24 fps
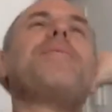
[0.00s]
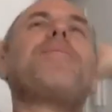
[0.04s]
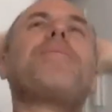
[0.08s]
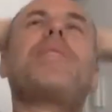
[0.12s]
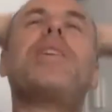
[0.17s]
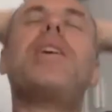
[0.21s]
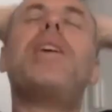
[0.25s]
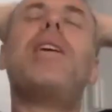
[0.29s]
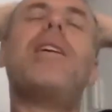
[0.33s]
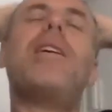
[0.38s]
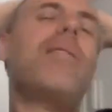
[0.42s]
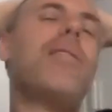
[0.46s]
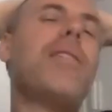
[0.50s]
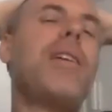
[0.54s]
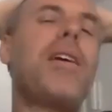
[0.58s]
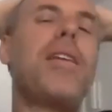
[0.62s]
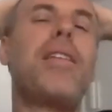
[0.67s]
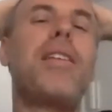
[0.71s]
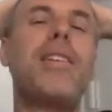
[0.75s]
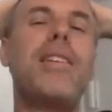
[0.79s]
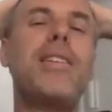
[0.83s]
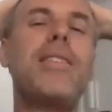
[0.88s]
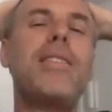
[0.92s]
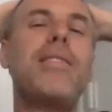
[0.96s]
Yeah, I
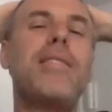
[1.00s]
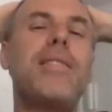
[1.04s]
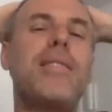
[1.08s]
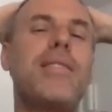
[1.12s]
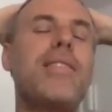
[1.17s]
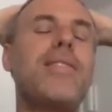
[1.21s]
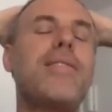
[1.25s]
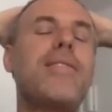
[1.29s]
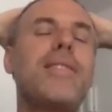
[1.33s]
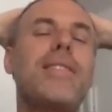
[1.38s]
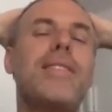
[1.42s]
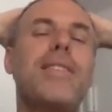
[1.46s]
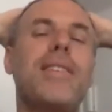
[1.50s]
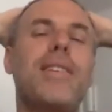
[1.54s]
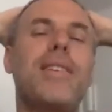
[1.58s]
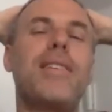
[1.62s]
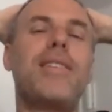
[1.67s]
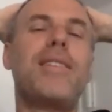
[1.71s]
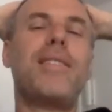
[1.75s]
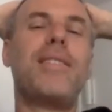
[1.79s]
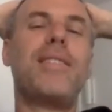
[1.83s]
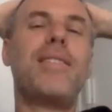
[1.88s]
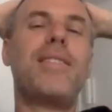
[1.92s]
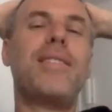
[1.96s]
think it's
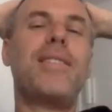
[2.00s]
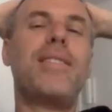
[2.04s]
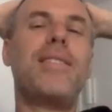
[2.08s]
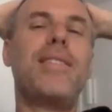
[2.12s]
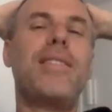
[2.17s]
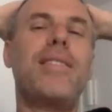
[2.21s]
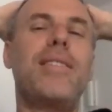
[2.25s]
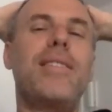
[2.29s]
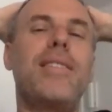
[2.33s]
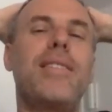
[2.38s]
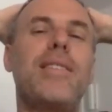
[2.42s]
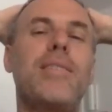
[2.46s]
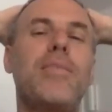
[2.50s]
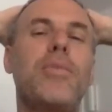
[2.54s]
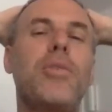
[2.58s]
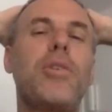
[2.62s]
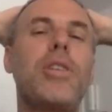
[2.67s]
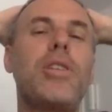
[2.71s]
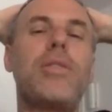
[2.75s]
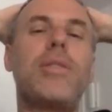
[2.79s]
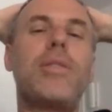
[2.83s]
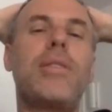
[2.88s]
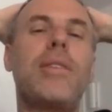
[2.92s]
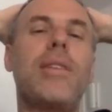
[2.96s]
interesting. It's more
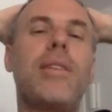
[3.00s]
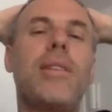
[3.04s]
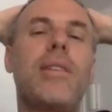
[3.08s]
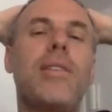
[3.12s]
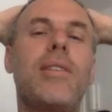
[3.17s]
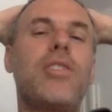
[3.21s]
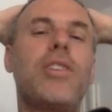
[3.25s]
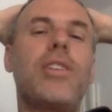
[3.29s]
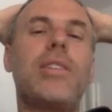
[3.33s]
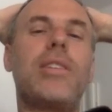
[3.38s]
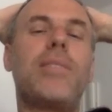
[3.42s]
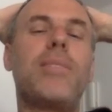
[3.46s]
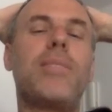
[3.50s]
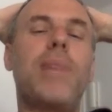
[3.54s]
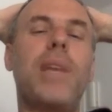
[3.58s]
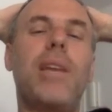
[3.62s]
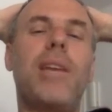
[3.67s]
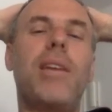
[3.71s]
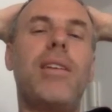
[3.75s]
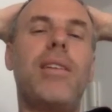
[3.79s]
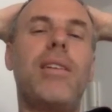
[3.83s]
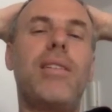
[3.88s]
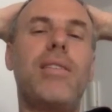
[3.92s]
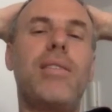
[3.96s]
interesting than just
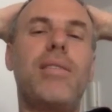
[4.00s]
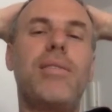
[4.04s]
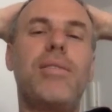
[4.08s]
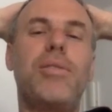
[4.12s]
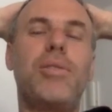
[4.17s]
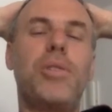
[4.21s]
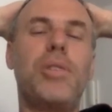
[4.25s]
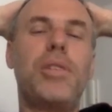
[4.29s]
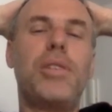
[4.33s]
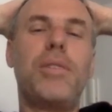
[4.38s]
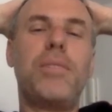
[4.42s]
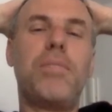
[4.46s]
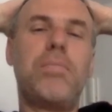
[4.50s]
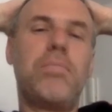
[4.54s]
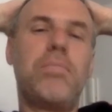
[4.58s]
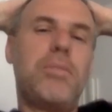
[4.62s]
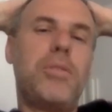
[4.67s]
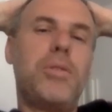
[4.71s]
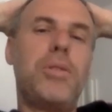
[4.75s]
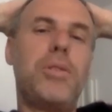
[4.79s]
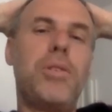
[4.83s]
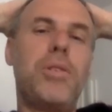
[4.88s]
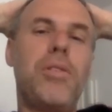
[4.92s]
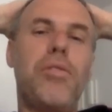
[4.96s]
doing,
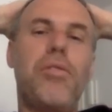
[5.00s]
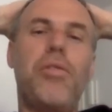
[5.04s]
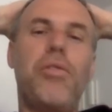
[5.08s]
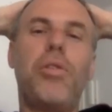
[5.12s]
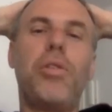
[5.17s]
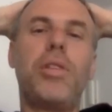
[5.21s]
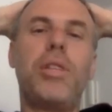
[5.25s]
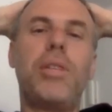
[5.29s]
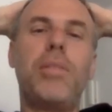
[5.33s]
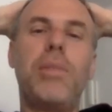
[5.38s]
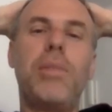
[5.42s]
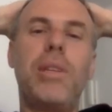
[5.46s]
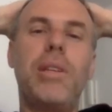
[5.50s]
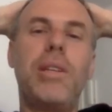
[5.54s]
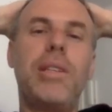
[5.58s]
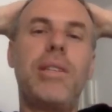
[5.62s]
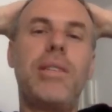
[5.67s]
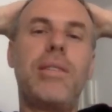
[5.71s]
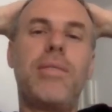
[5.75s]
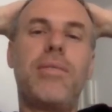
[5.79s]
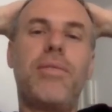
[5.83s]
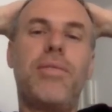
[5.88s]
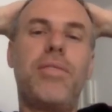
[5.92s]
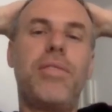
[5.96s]
you know, a 40
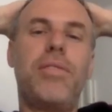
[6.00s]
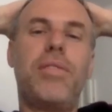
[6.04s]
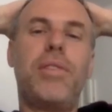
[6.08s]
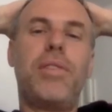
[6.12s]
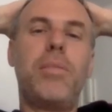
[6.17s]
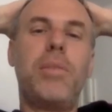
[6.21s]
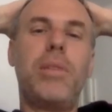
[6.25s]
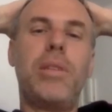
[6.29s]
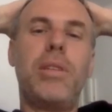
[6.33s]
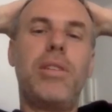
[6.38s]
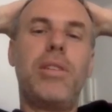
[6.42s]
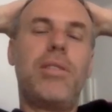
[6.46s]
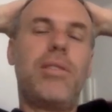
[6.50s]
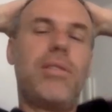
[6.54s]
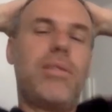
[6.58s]
minutes, 50-minute